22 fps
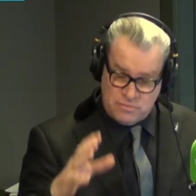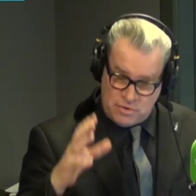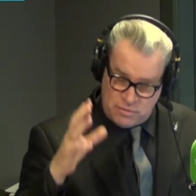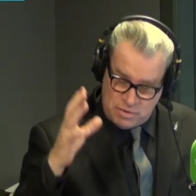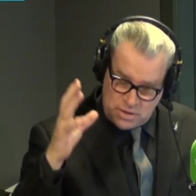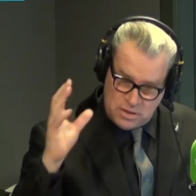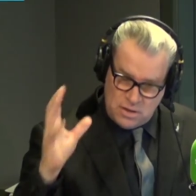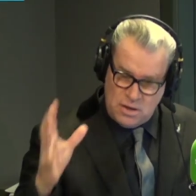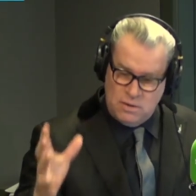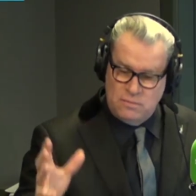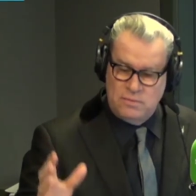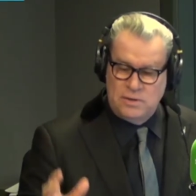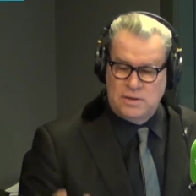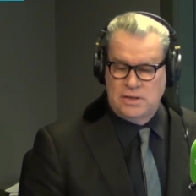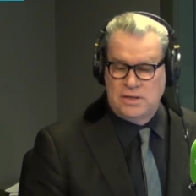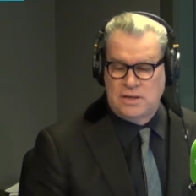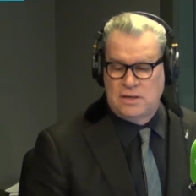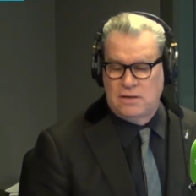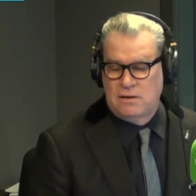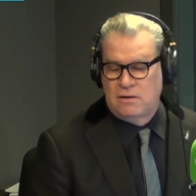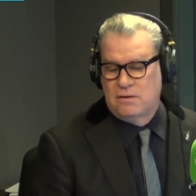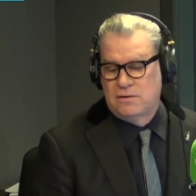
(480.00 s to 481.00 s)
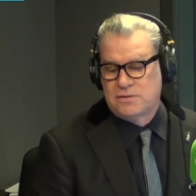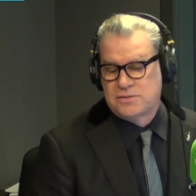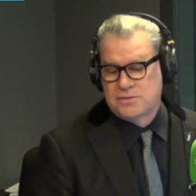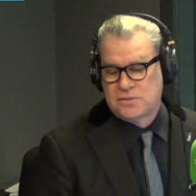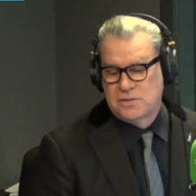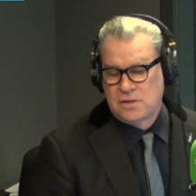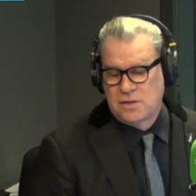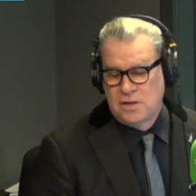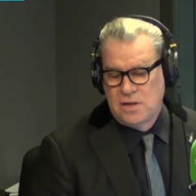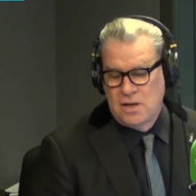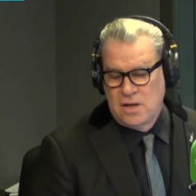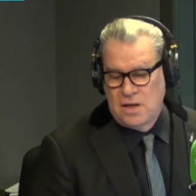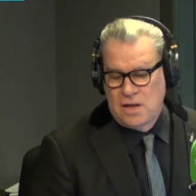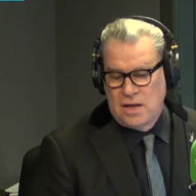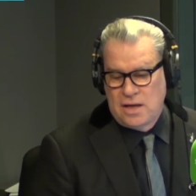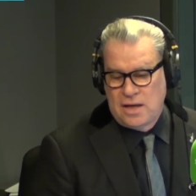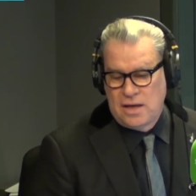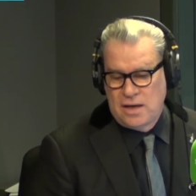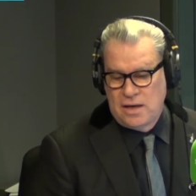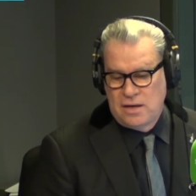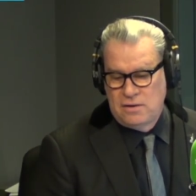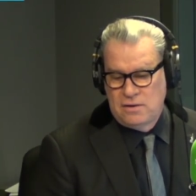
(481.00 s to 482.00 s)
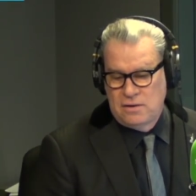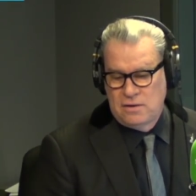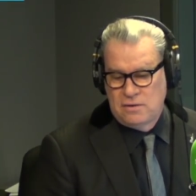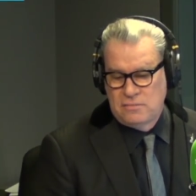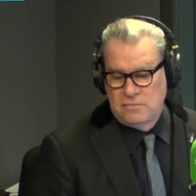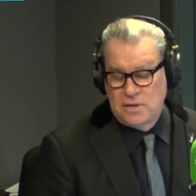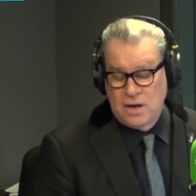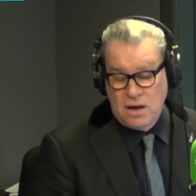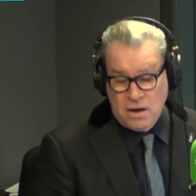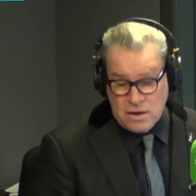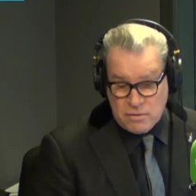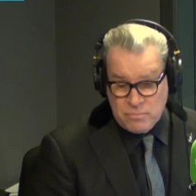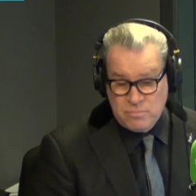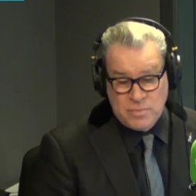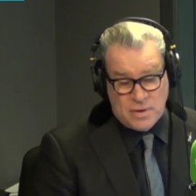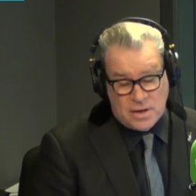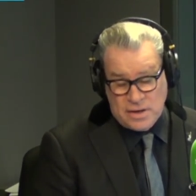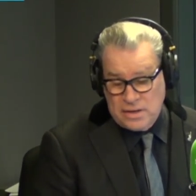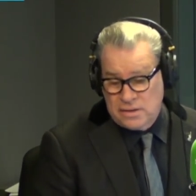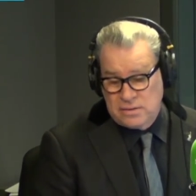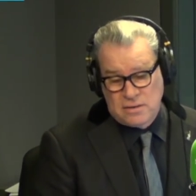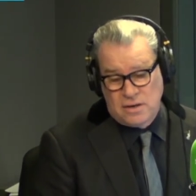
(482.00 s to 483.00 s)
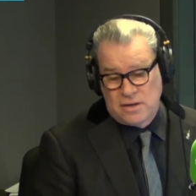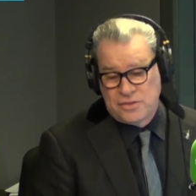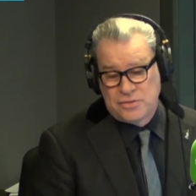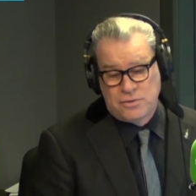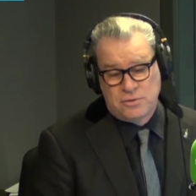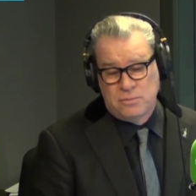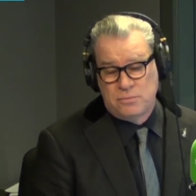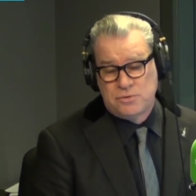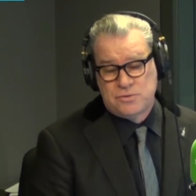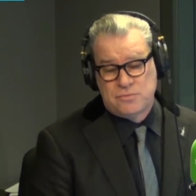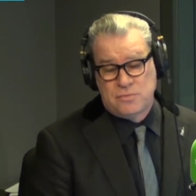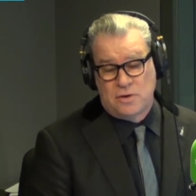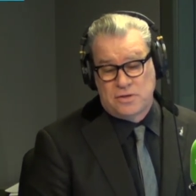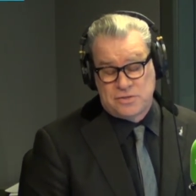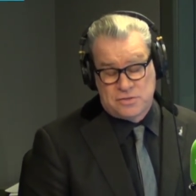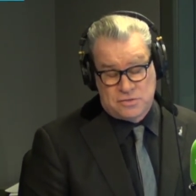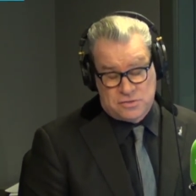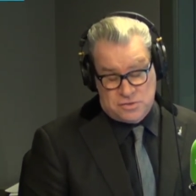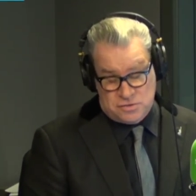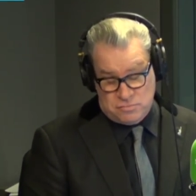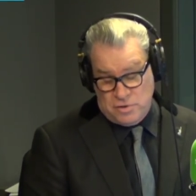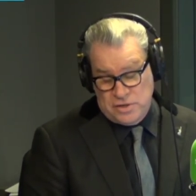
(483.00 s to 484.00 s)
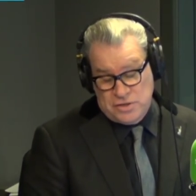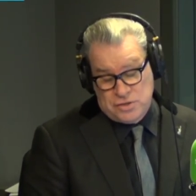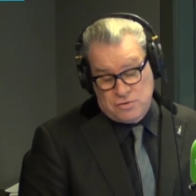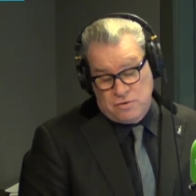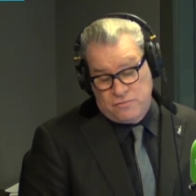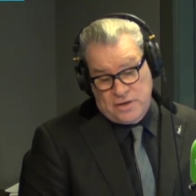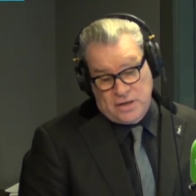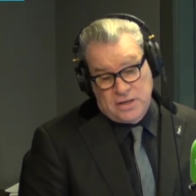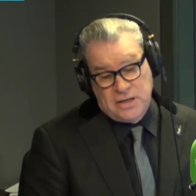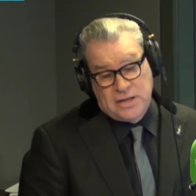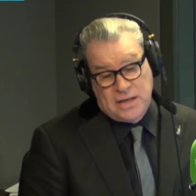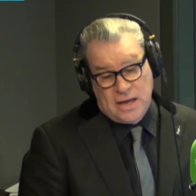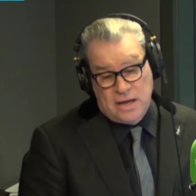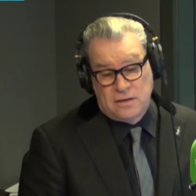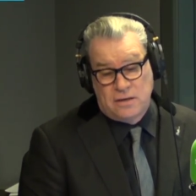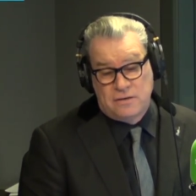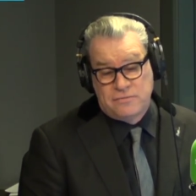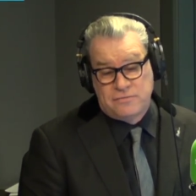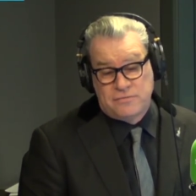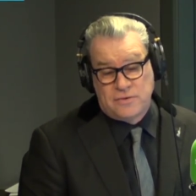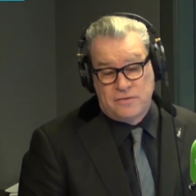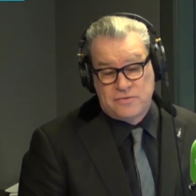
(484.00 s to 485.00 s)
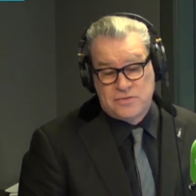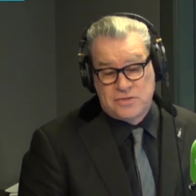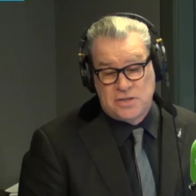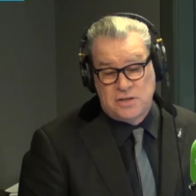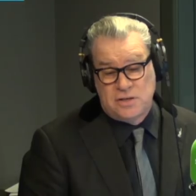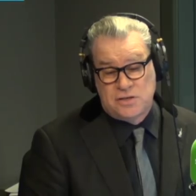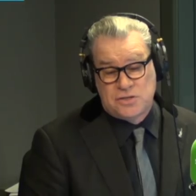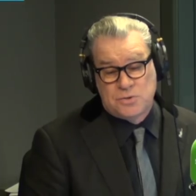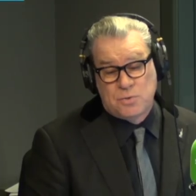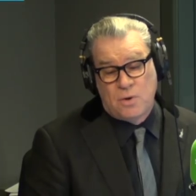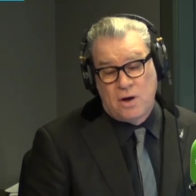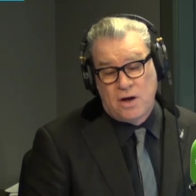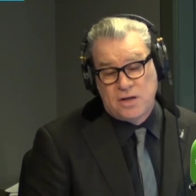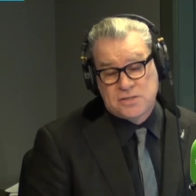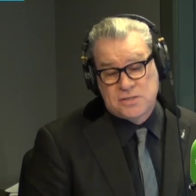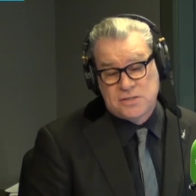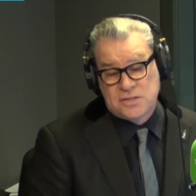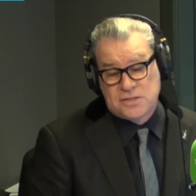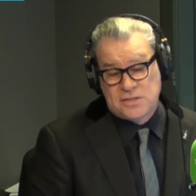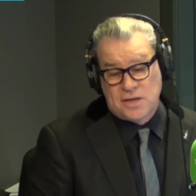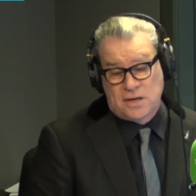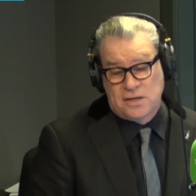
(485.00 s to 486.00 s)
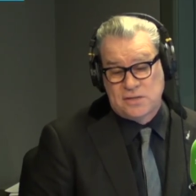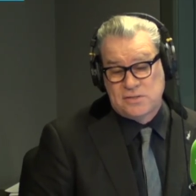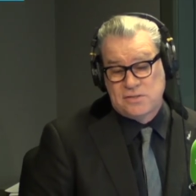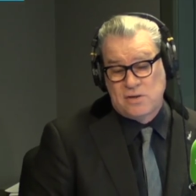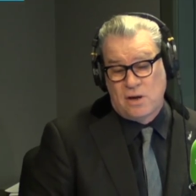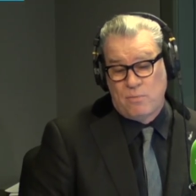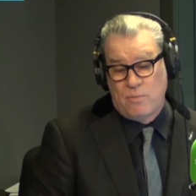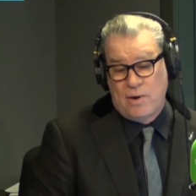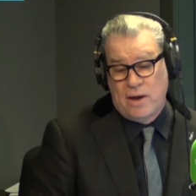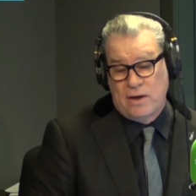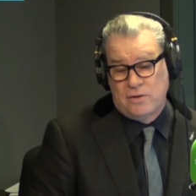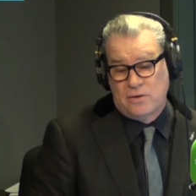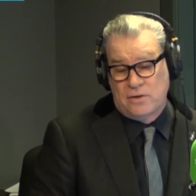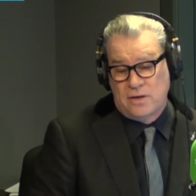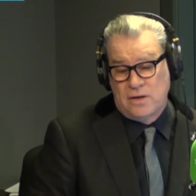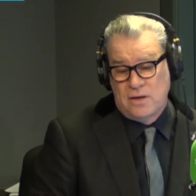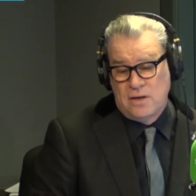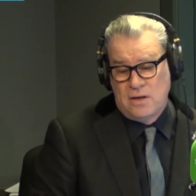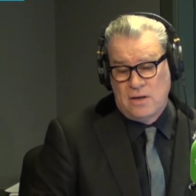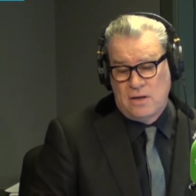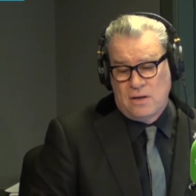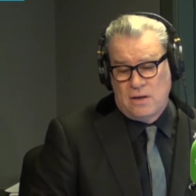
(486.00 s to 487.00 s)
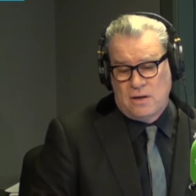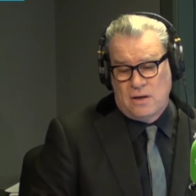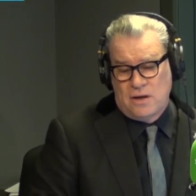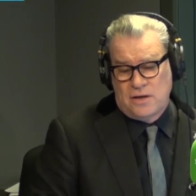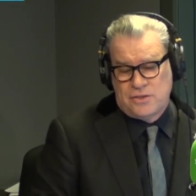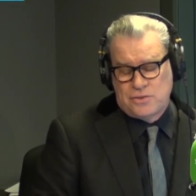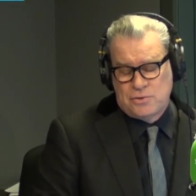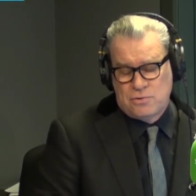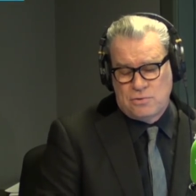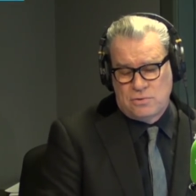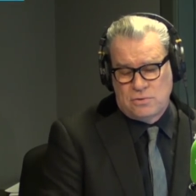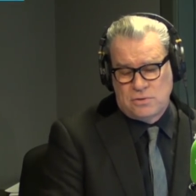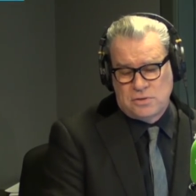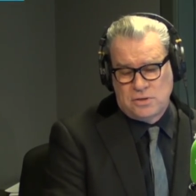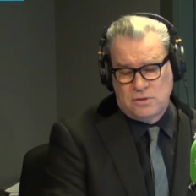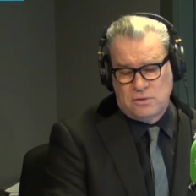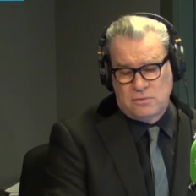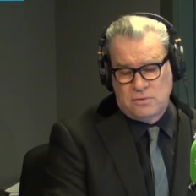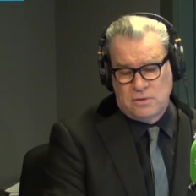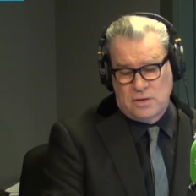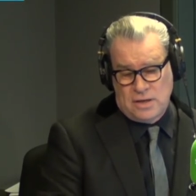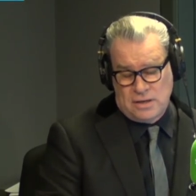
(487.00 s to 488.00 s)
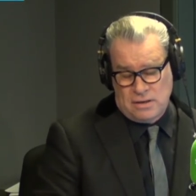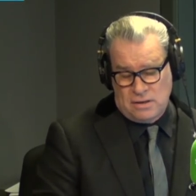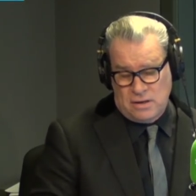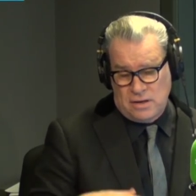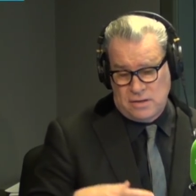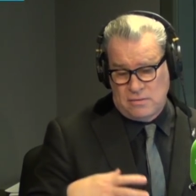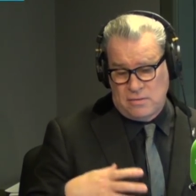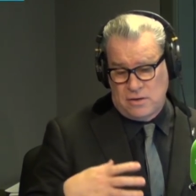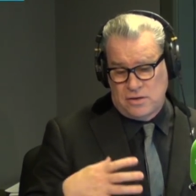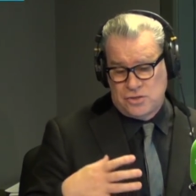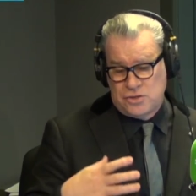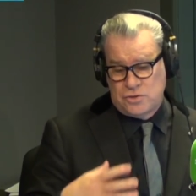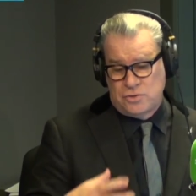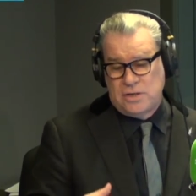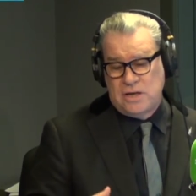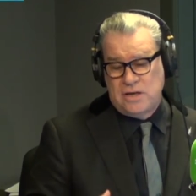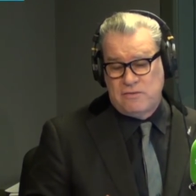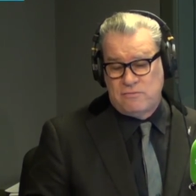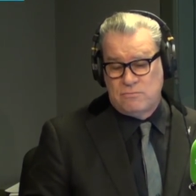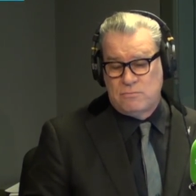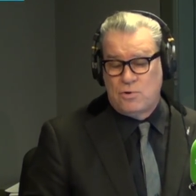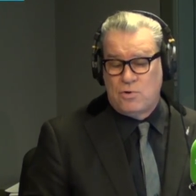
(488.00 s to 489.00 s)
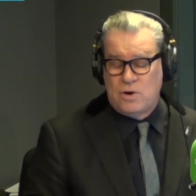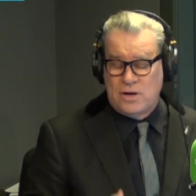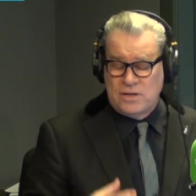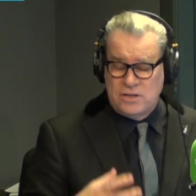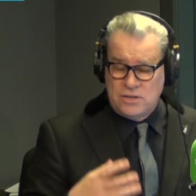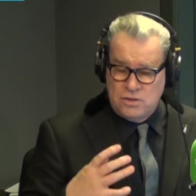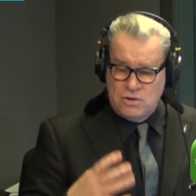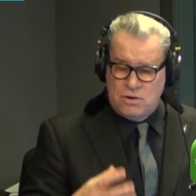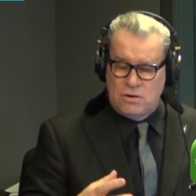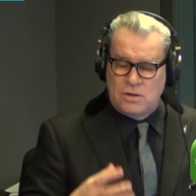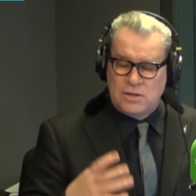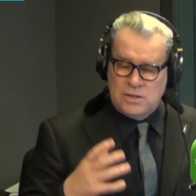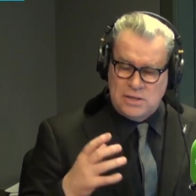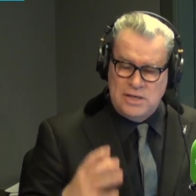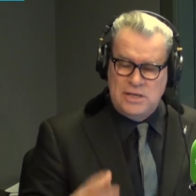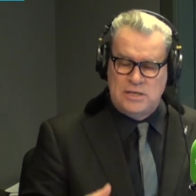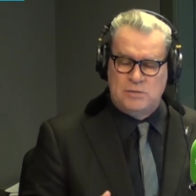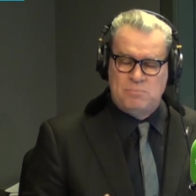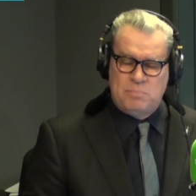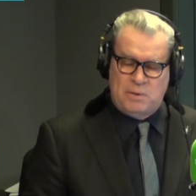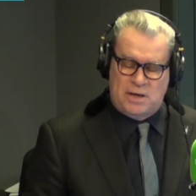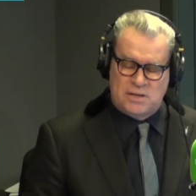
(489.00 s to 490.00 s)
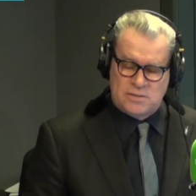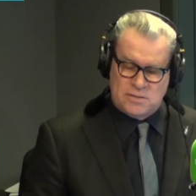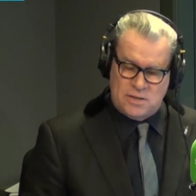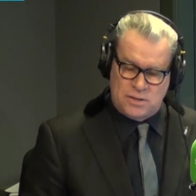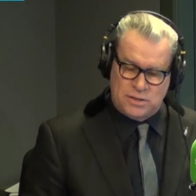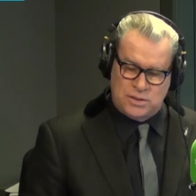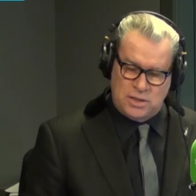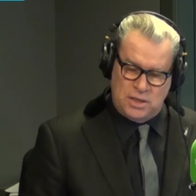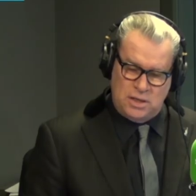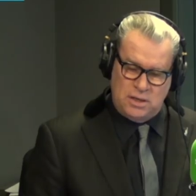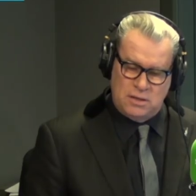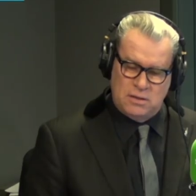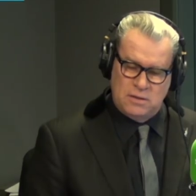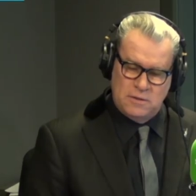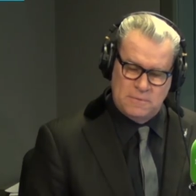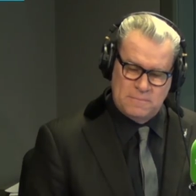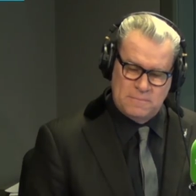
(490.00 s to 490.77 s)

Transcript: very knowingly cast. And uh, yeah, I, I, I thought it was really terrific. And again, I've I've seen it twice, and the second time round, I I thought you know I, I enjoyed it even more, and not least because I think